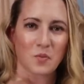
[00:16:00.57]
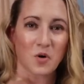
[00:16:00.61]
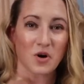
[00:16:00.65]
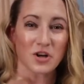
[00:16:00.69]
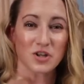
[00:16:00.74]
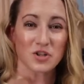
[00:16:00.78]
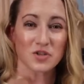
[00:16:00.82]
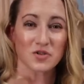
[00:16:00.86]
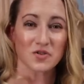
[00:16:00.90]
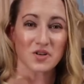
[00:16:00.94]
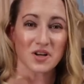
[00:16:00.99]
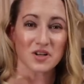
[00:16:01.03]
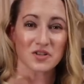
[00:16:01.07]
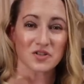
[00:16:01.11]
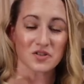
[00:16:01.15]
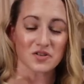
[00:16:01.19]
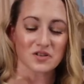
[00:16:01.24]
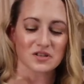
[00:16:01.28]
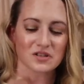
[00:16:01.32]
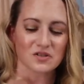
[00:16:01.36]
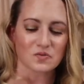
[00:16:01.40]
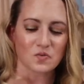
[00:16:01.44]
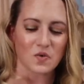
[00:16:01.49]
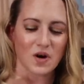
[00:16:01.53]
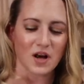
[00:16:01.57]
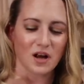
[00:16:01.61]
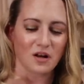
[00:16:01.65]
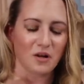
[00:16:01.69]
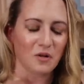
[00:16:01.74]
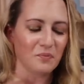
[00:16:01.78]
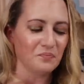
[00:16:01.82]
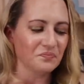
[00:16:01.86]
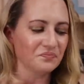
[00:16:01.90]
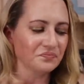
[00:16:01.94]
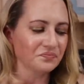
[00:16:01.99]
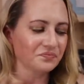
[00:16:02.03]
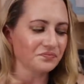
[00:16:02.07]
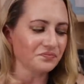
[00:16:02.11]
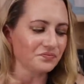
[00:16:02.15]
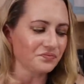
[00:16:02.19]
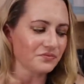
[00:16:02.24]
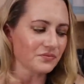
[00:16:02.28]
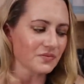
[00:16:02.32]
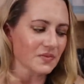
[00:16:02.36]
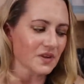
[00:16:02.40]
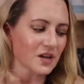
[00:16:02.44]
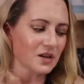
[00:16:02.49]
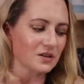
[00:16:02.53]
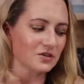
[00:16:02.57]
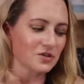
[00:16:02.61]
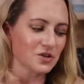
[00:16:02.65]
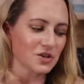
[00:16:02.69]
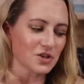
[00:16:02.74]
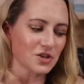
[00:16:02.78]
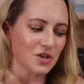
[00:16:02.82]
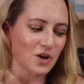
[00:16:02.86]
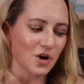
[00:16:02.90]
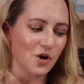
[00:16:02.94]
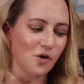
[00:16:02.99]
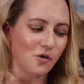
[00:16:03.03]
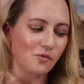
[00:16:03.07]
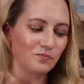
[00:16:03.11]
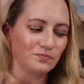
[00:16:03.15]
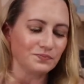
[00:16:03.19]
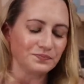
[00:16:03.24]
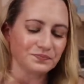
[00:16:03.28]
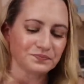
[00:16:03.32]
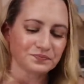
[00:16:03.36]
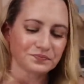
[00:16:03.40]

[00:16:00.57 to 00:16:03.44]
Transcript: moisturizer as well. So,